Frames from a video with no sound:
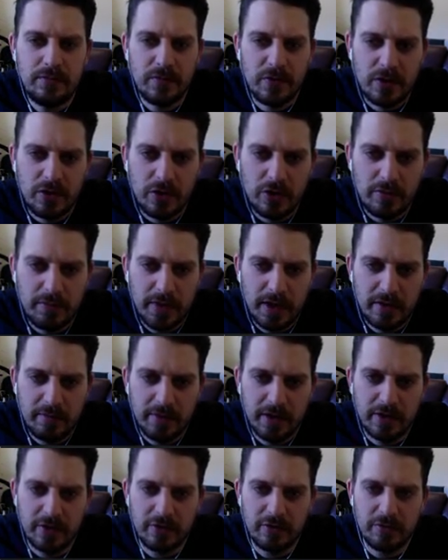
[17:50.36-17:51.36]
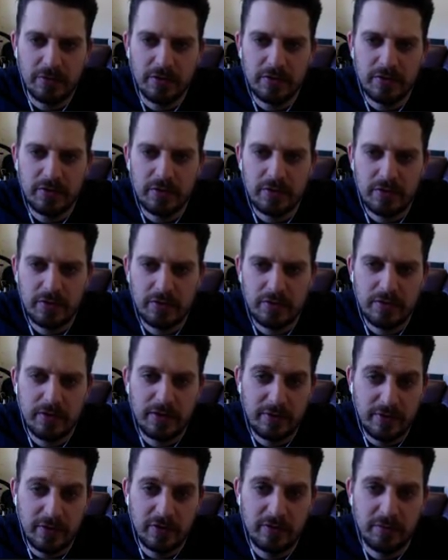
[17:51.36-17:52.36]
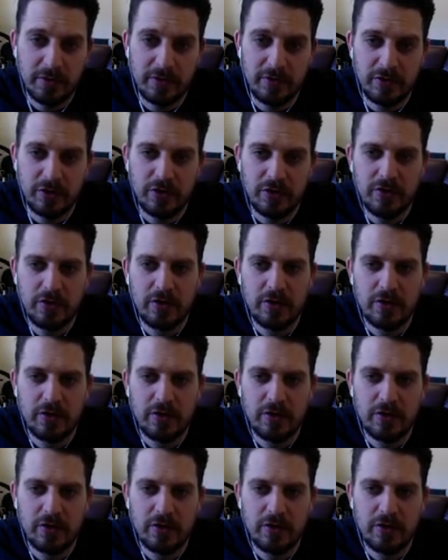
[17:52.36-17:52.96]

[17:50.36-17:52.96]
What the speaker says: Good man management, discipline is good.